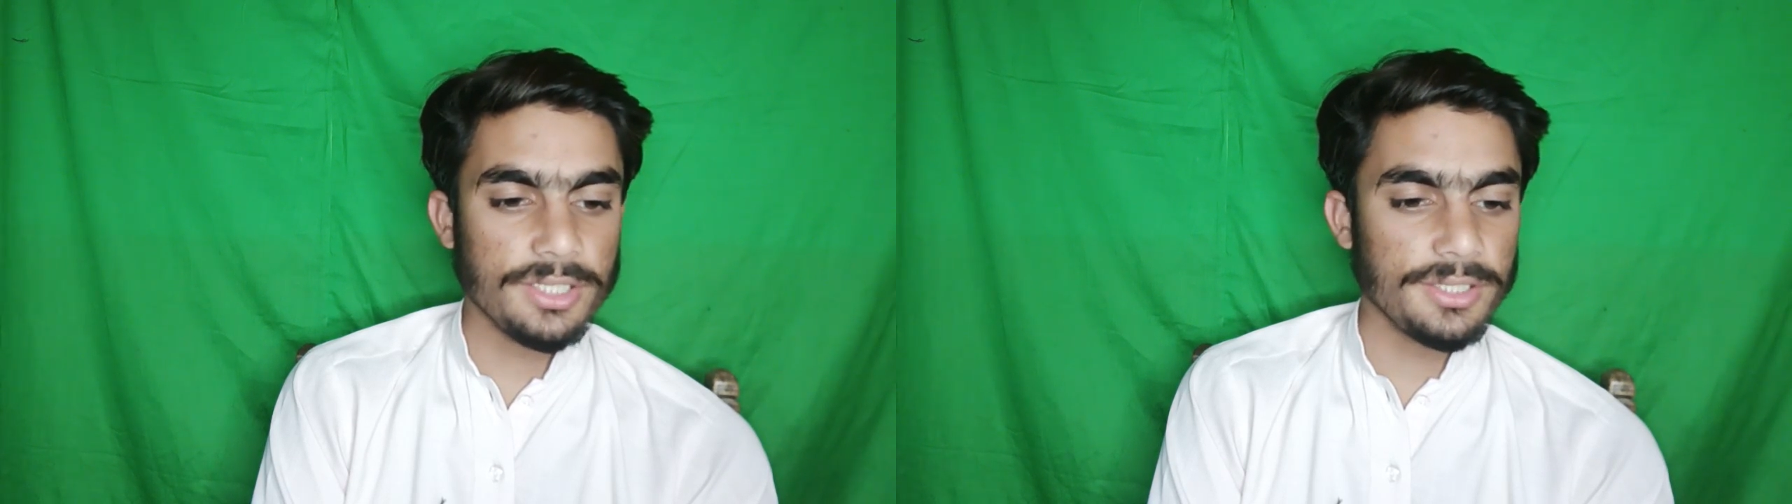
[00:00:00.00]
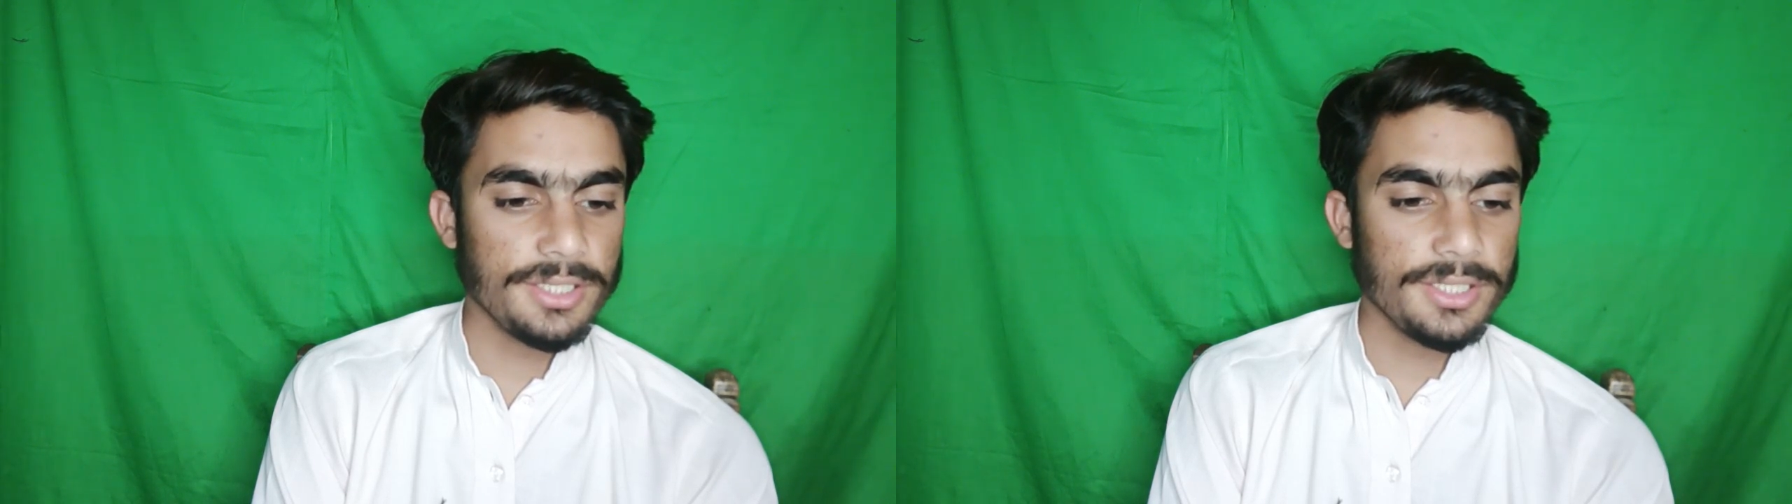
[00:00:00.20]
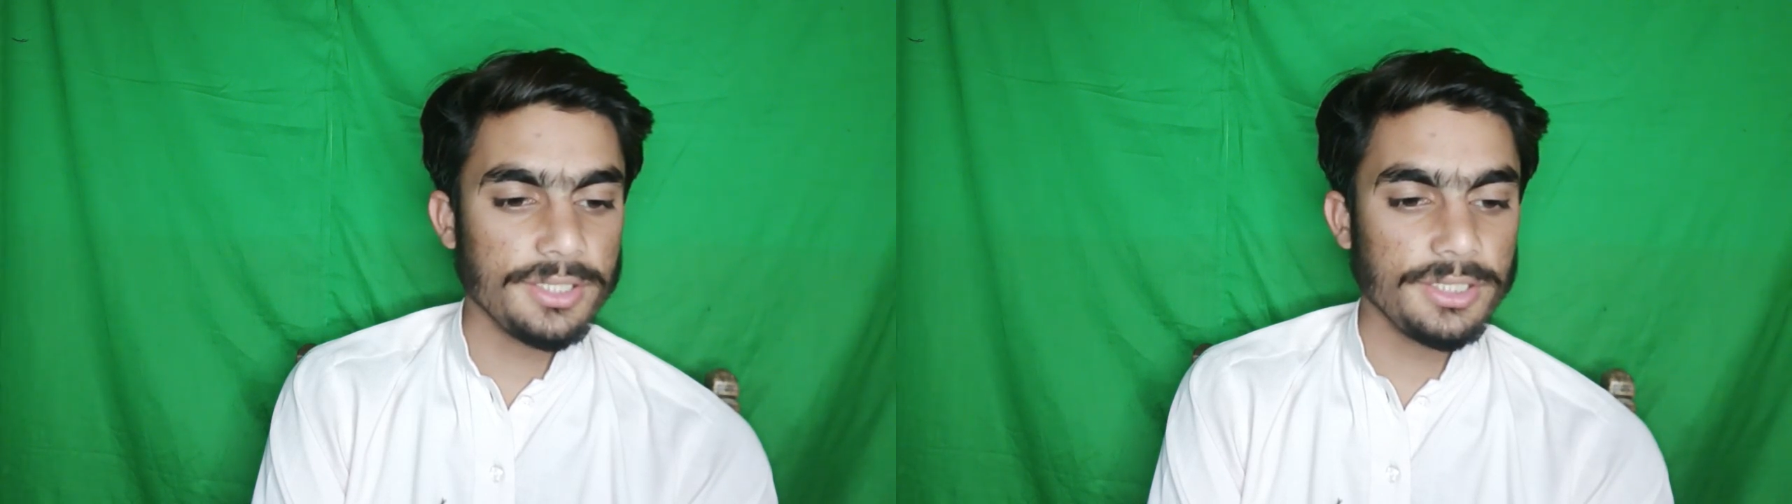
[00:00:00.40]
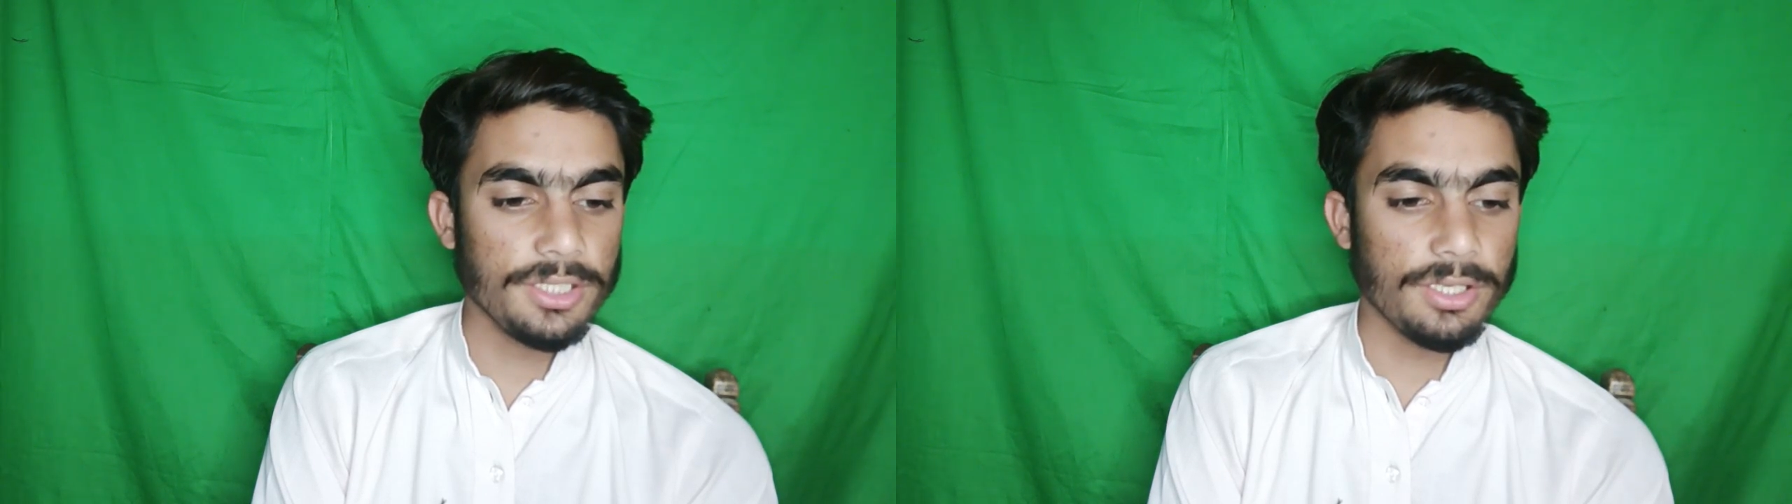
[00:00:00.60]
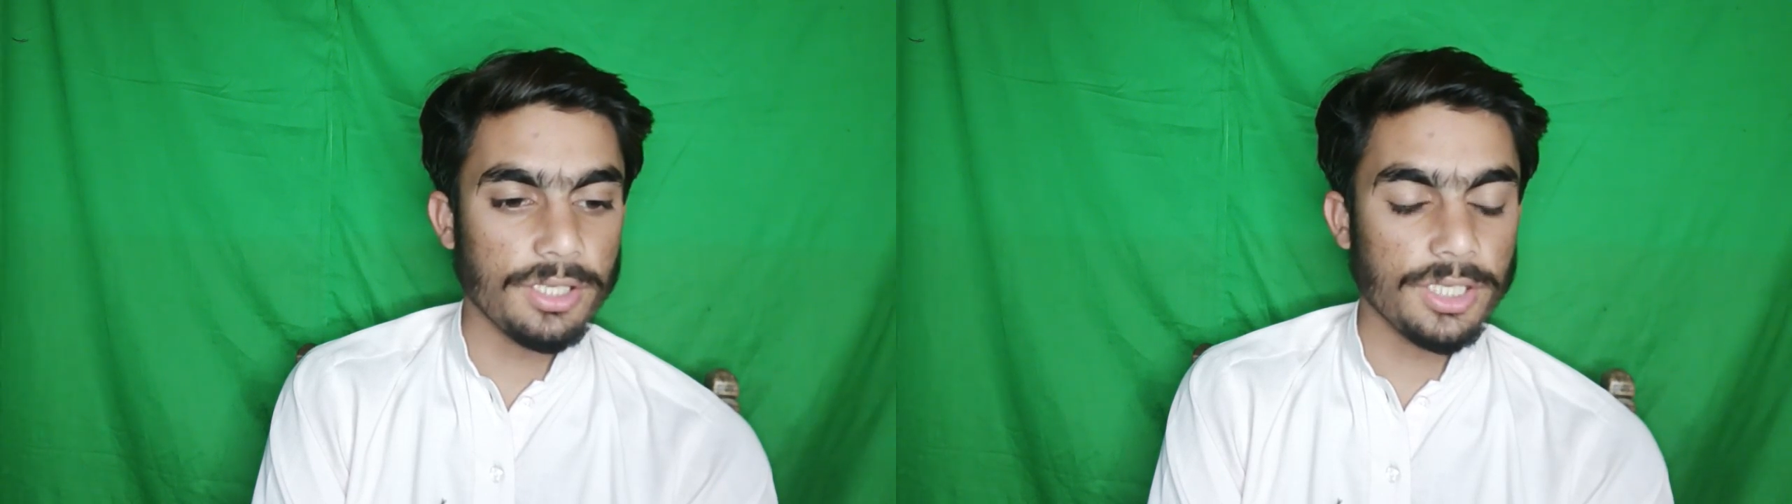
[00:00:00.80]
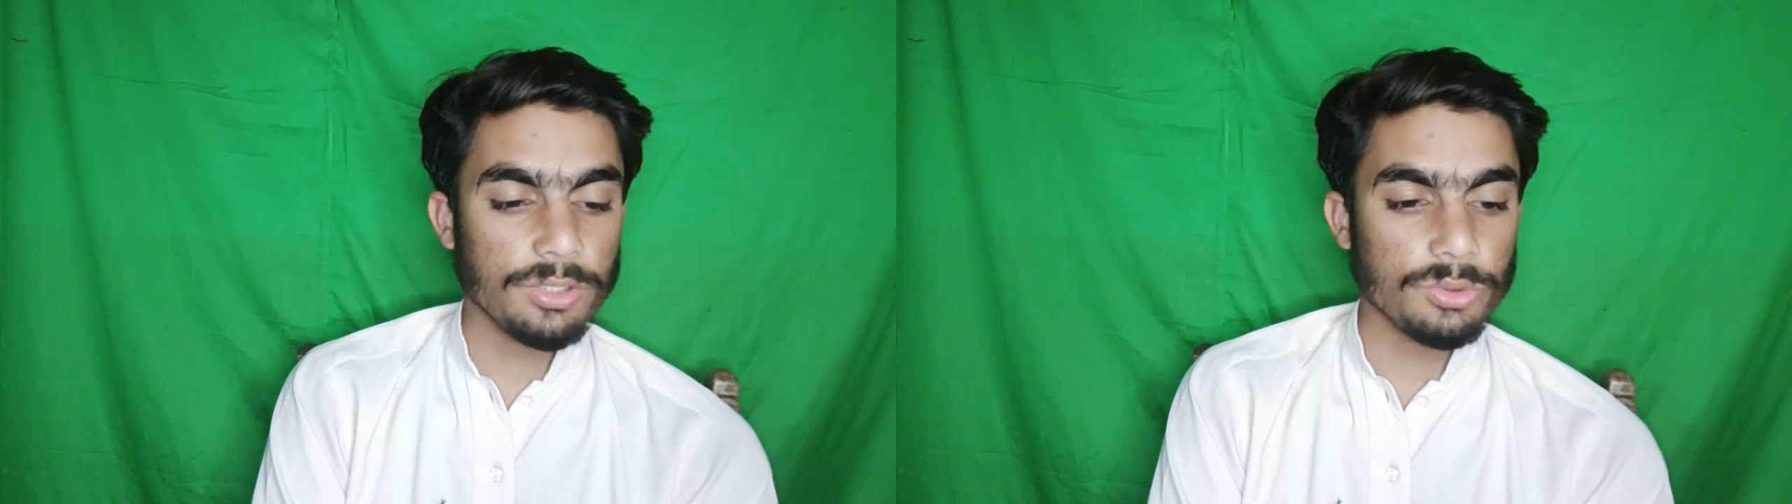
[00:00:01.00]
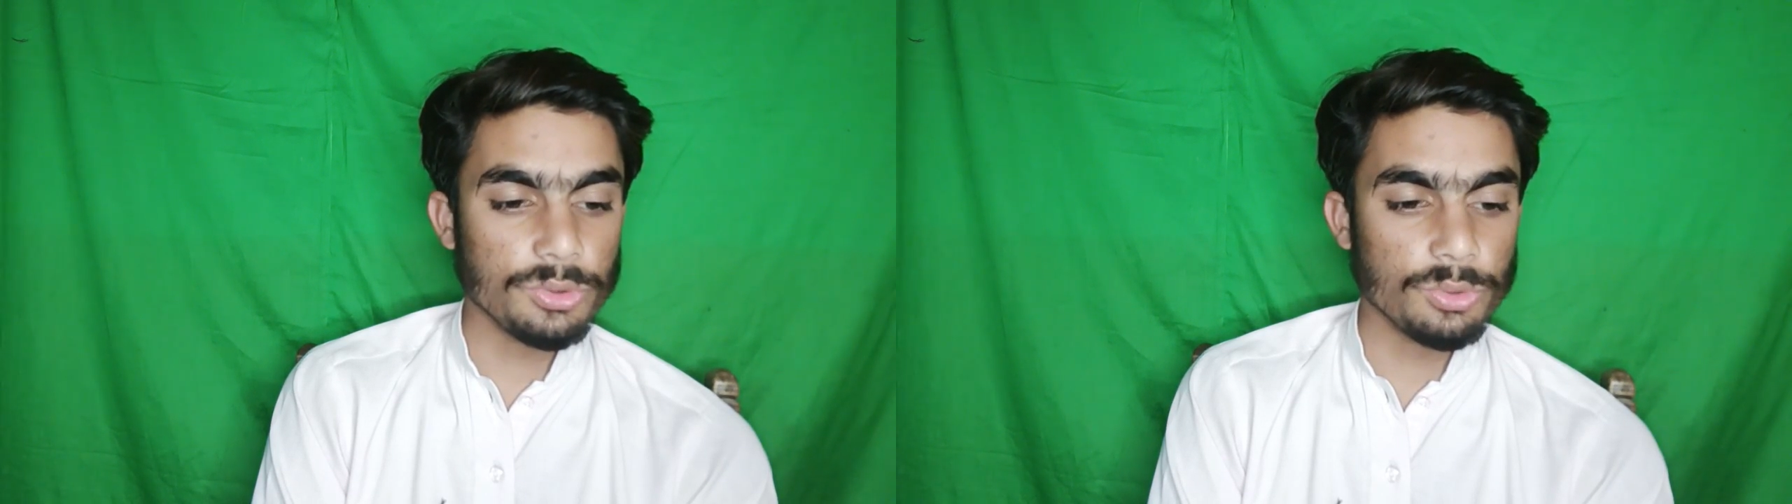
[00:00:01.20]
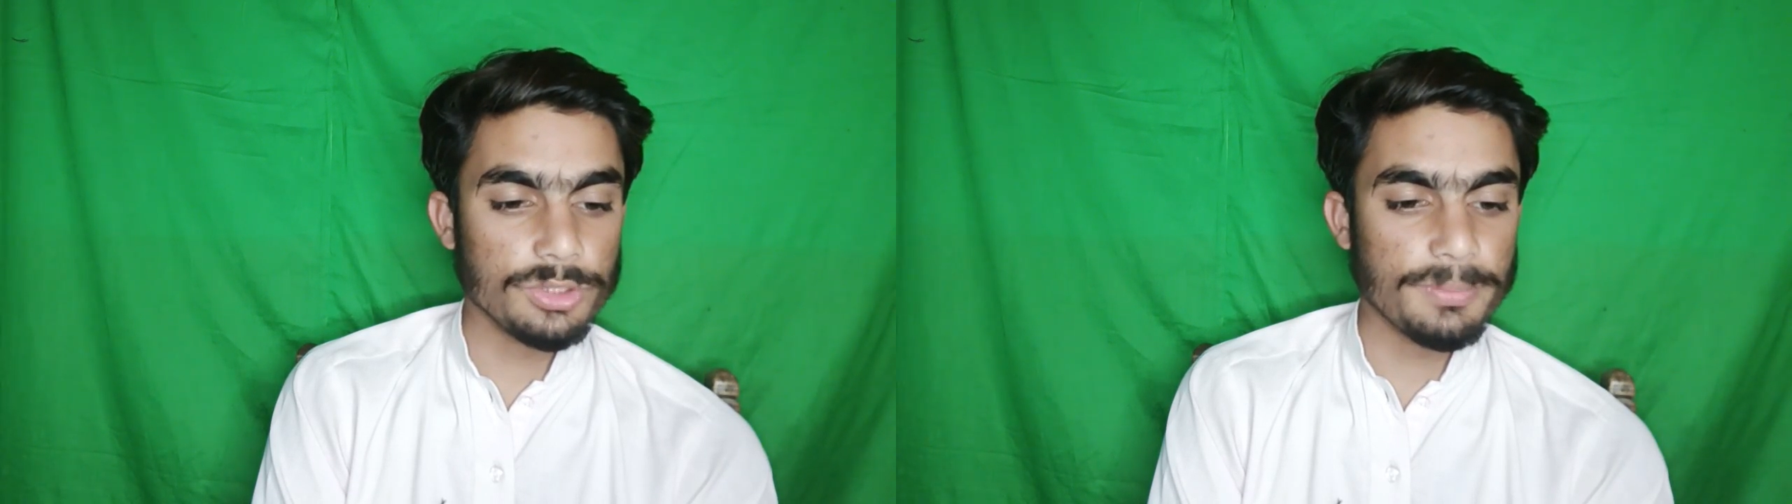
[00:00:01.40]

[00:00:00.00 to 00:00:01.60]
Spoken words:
really hard to use,